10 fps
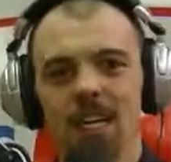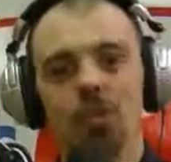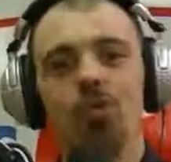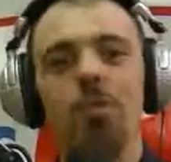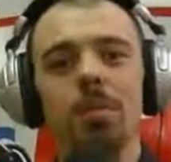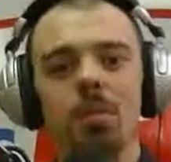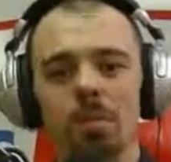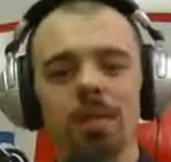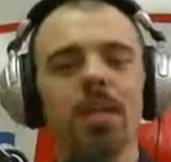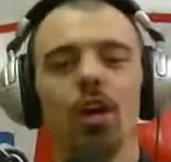you would be
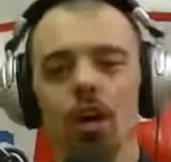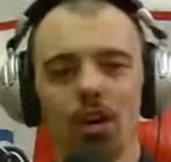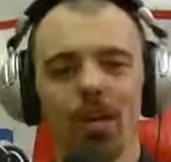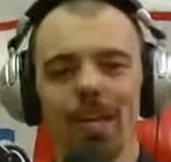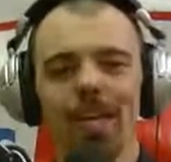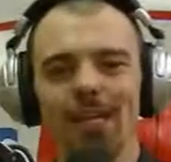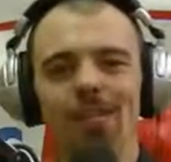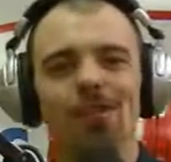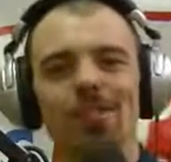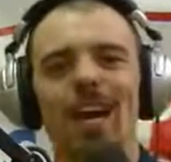really hurting in
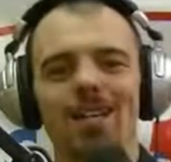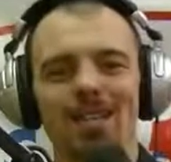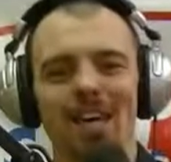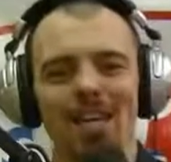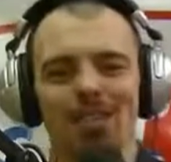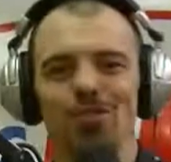2008 and